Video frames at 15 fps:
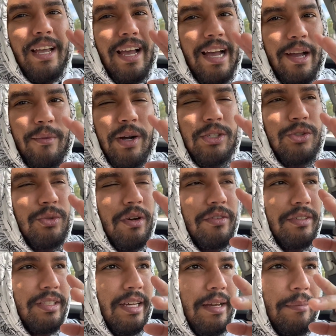I watch you all the
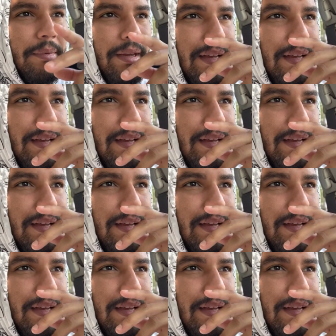time.